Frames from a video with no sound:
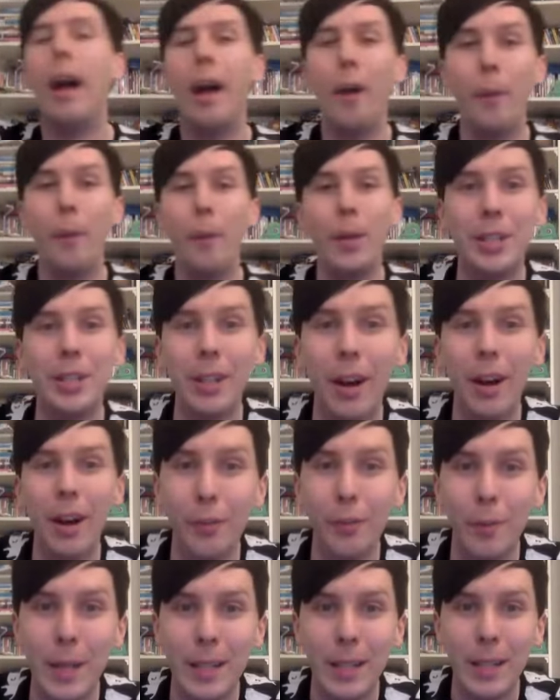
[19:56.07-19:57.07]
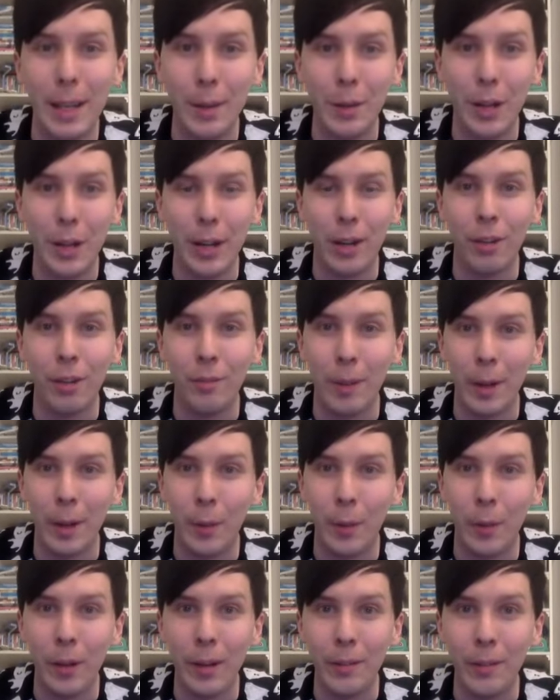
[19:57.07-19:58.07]
which is hard for me to keep track of. I
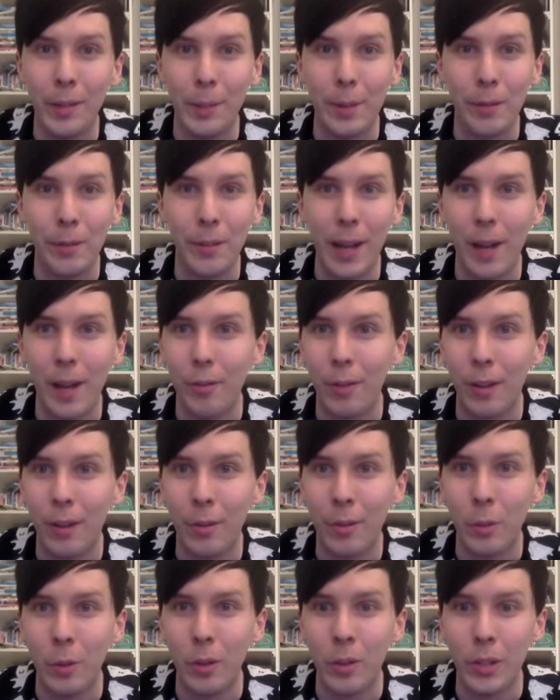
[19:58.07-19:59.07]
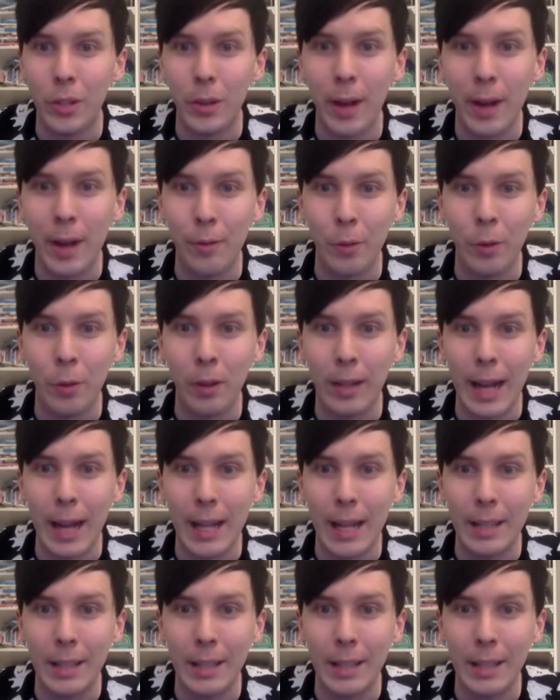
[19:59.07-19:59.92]
want it to be fair for everyone, so everyone gets